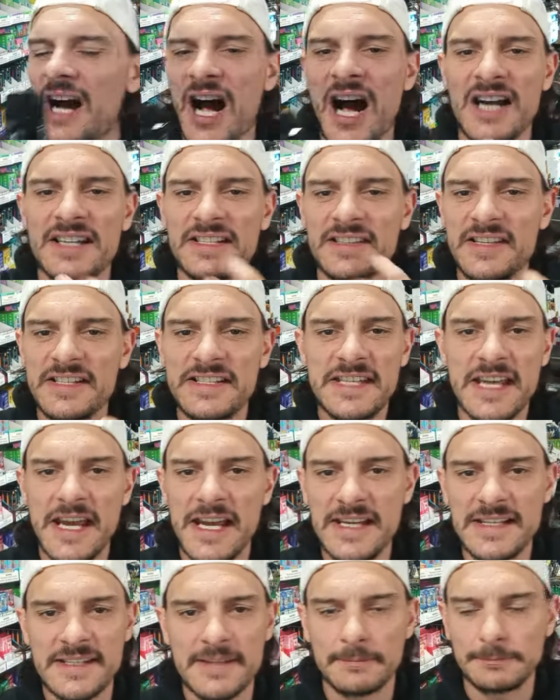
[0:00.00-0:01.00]
Onto the
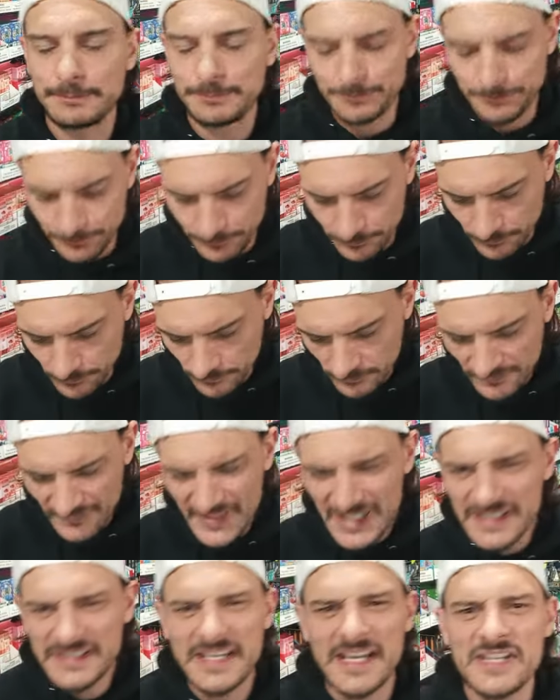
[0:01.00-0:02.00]
taste,
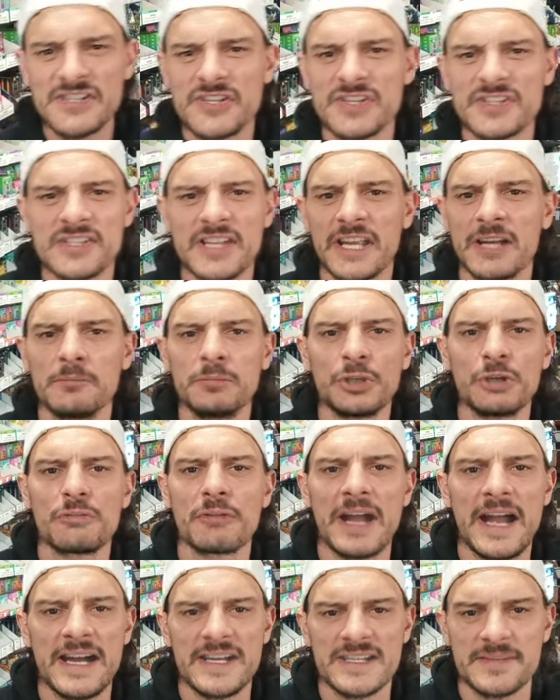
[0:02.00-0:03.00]
tastes just like a blue
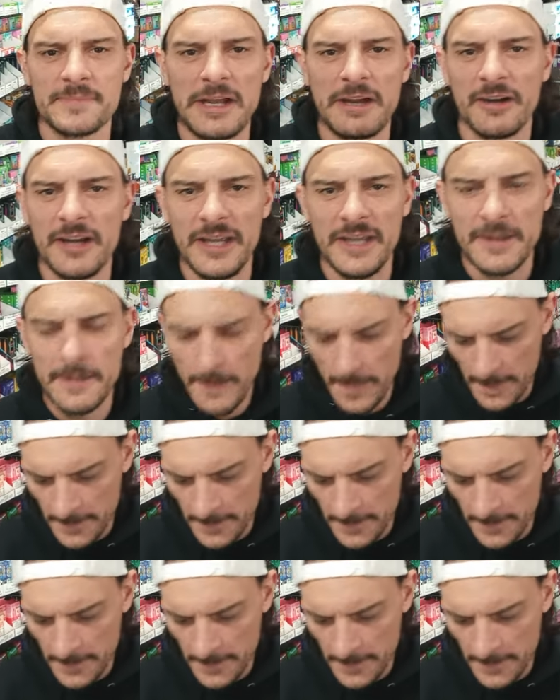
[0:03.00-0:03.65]
raspberry.